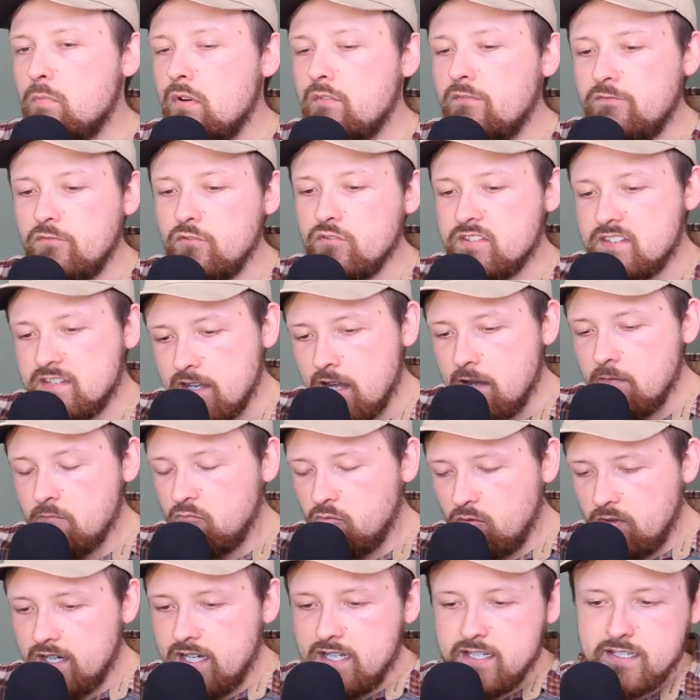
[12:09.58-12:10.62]
But for
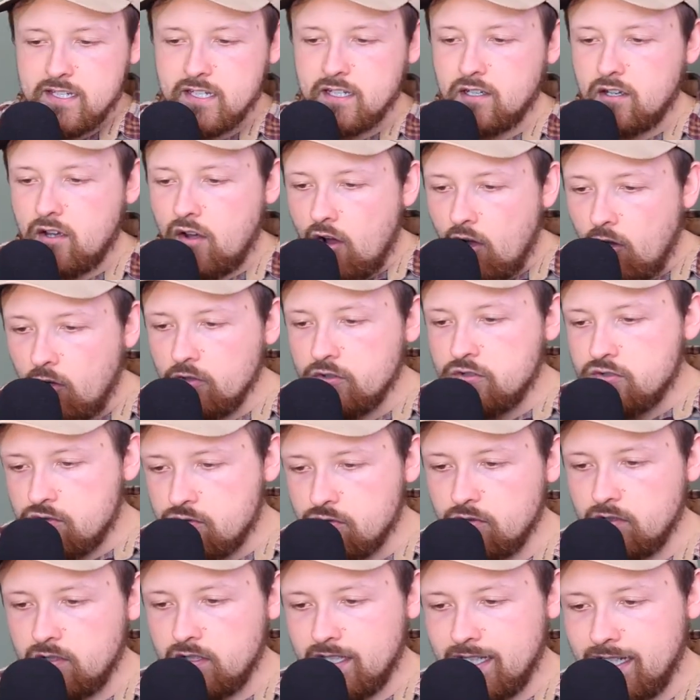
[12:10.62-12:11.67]
some reason,
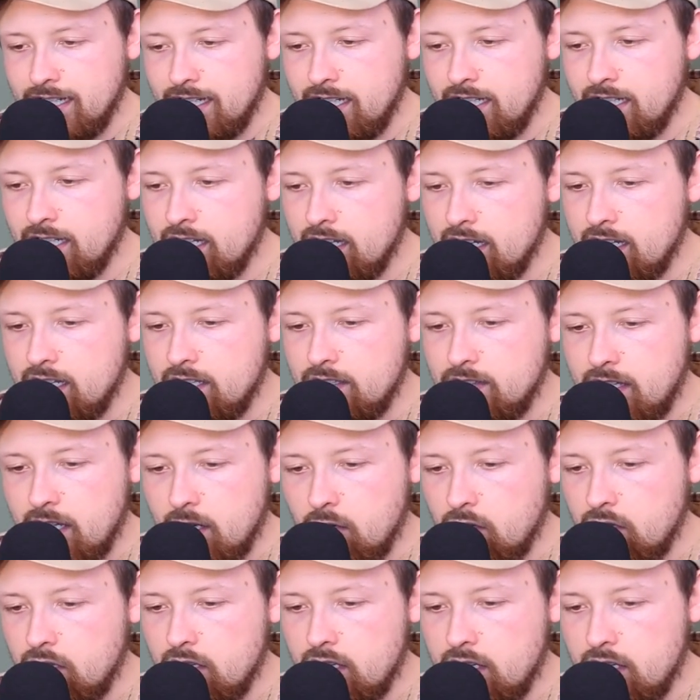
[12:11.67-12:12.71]
culturally,
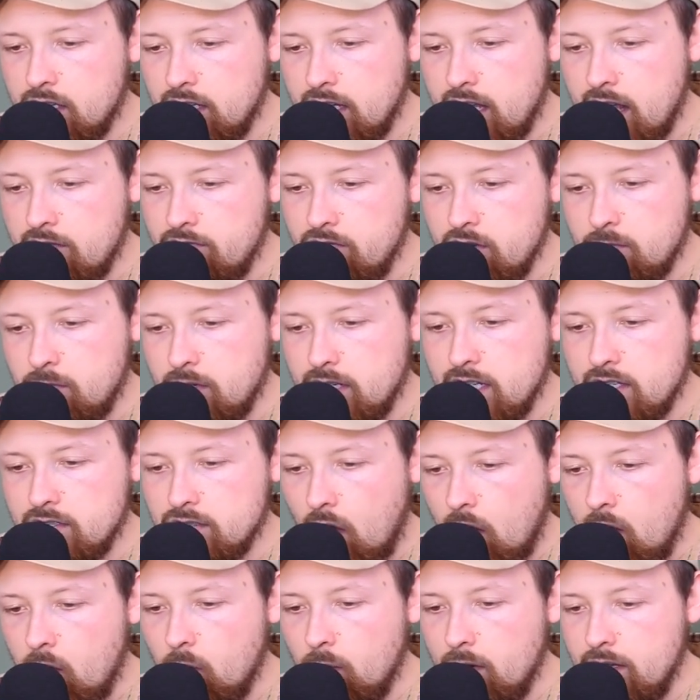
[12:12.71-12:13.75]
they everybody's
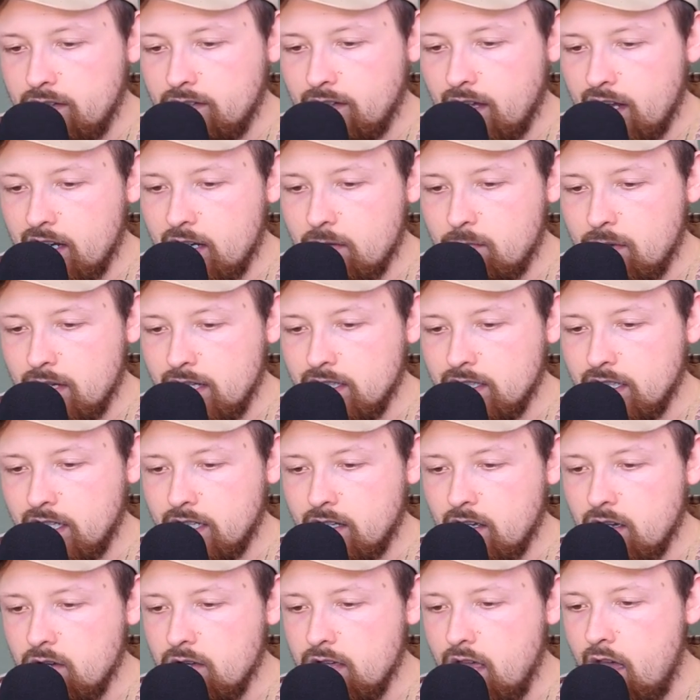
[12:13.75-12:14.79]
always kind of been
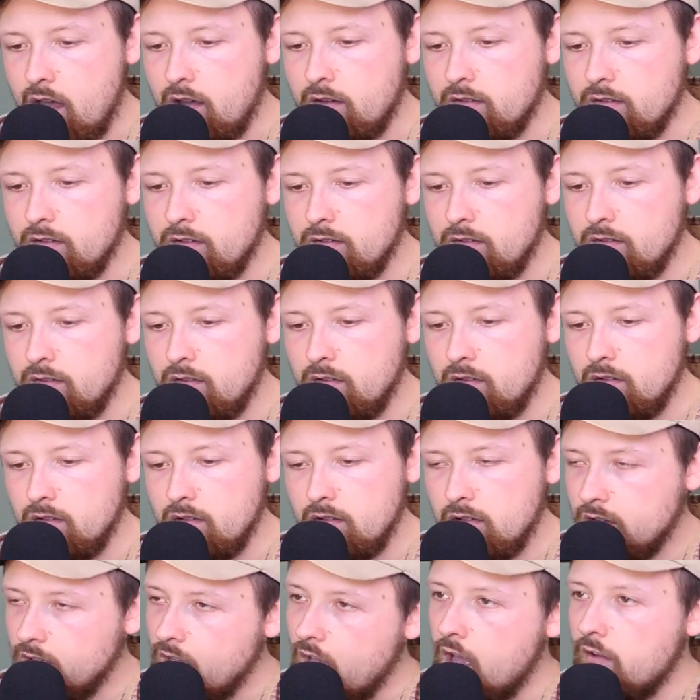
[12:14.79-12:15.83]
like, "Oh yeah,
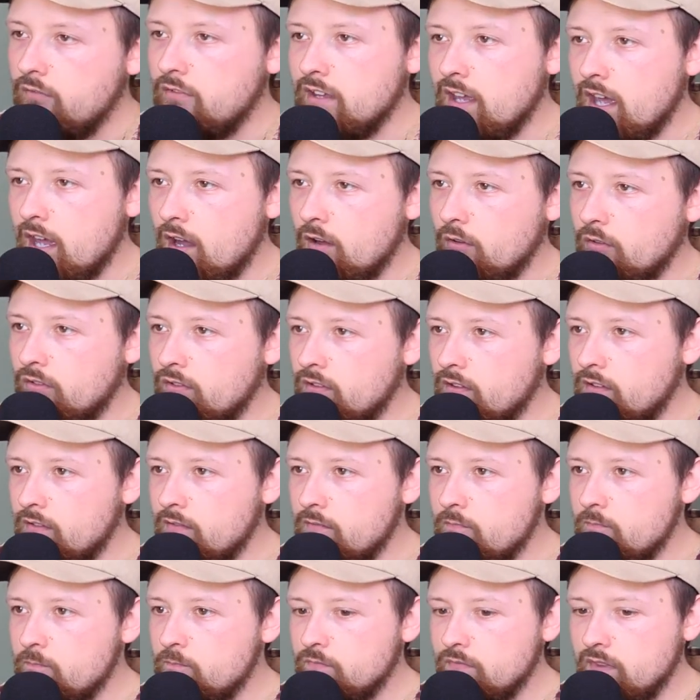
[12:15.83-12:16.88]
coffee house."
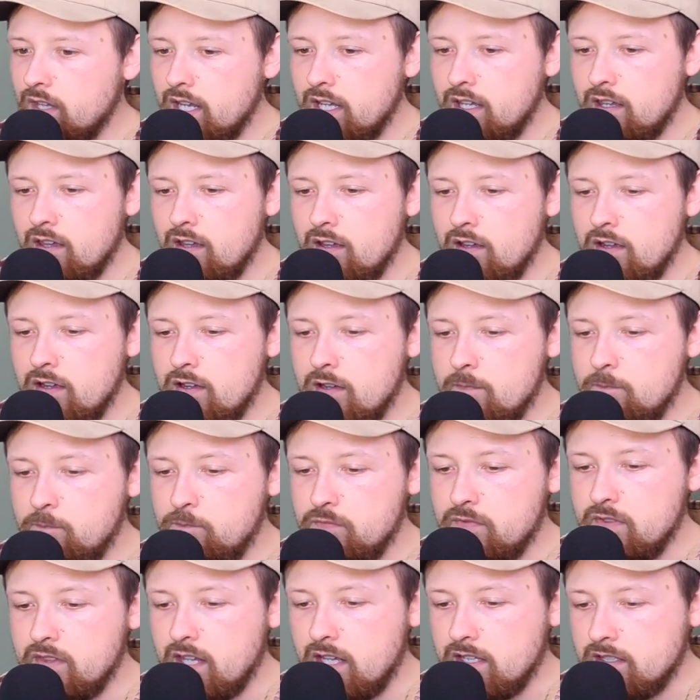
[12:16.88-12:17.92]
Like
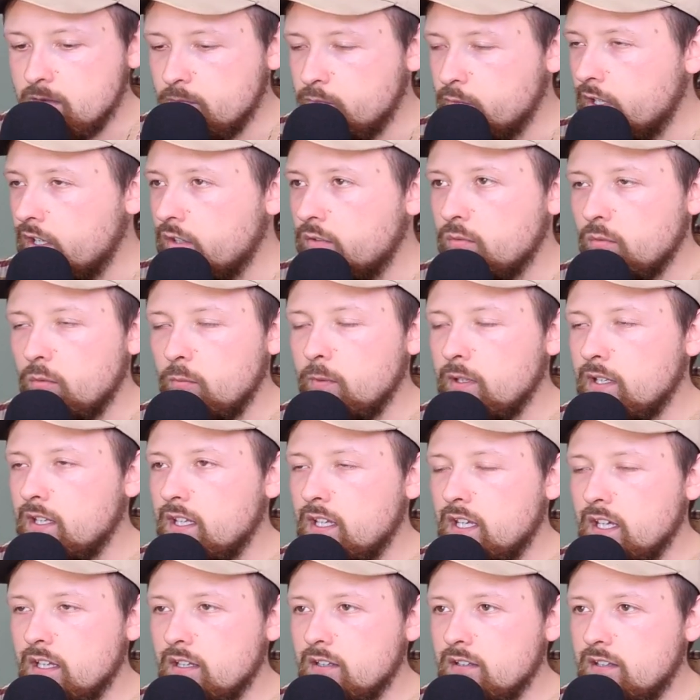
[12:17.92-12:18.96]
that's a place where we
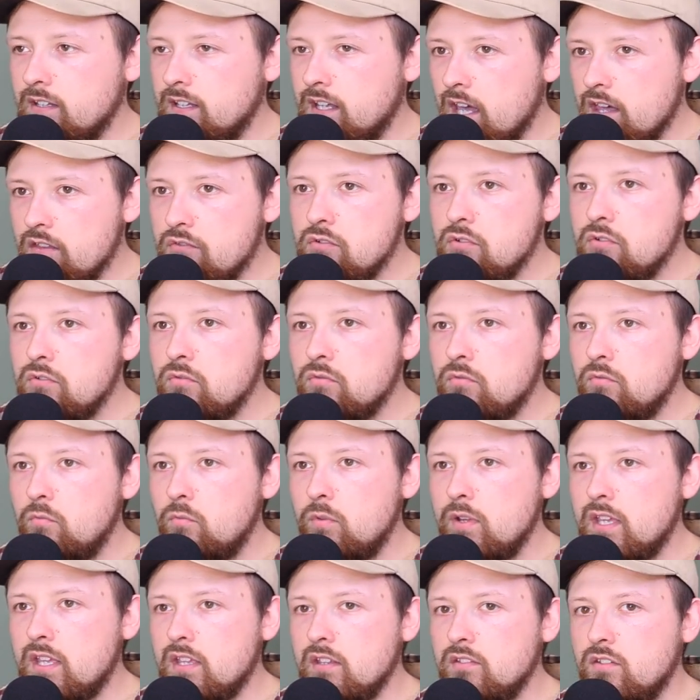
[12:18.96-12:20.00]
can get together,
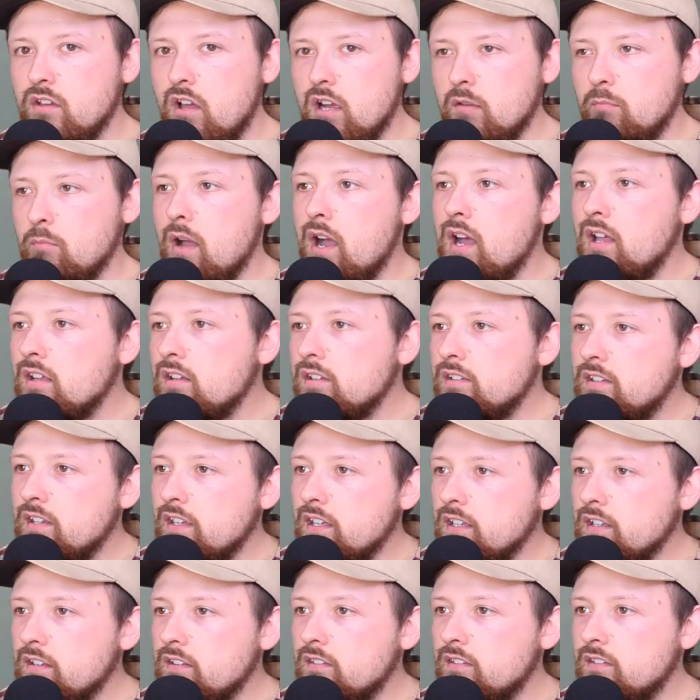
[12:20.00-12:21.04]
we can talk
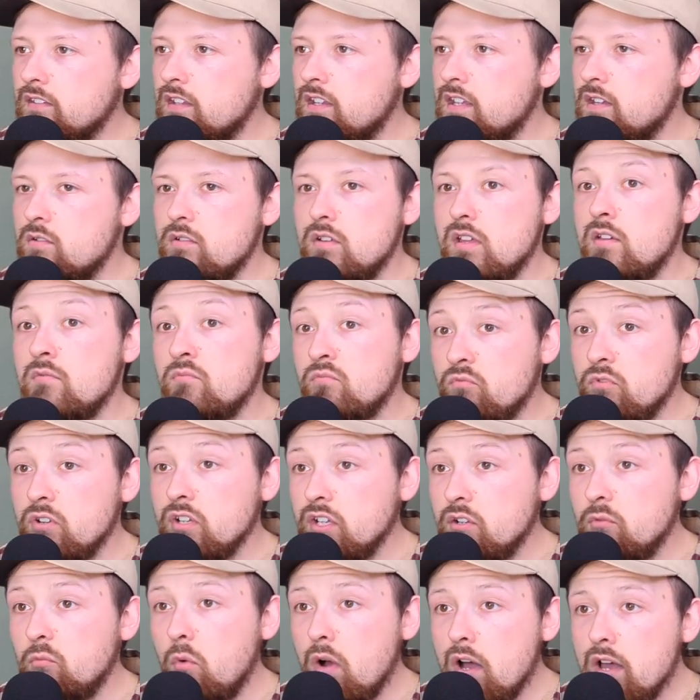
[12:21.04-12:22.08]
politics. It
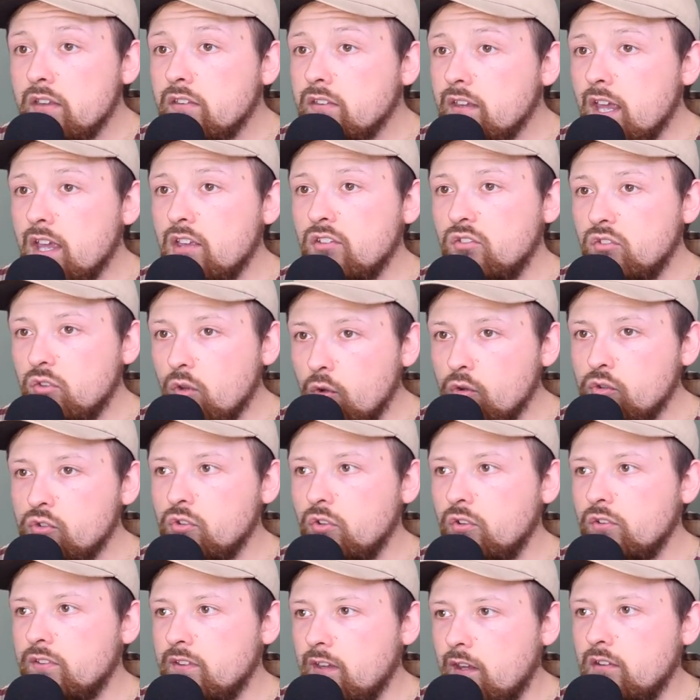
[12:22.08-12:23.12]
really was a
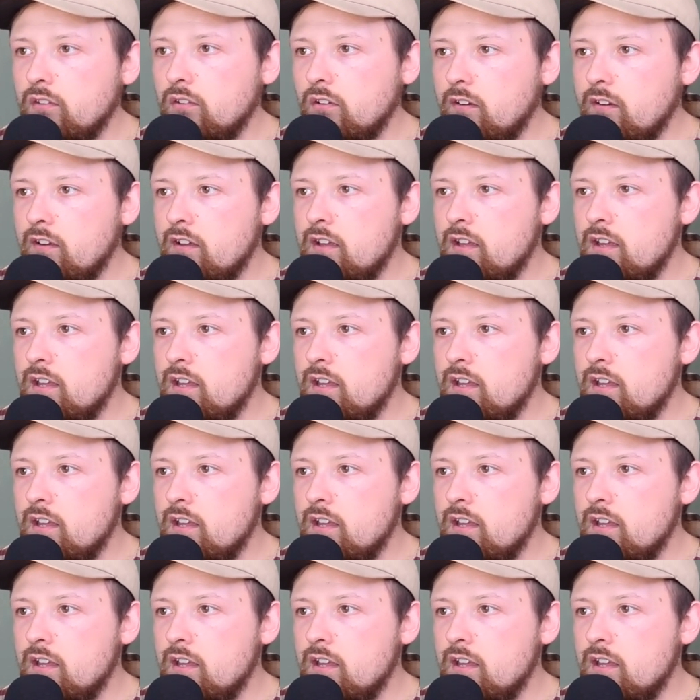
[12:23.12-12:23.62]
social center.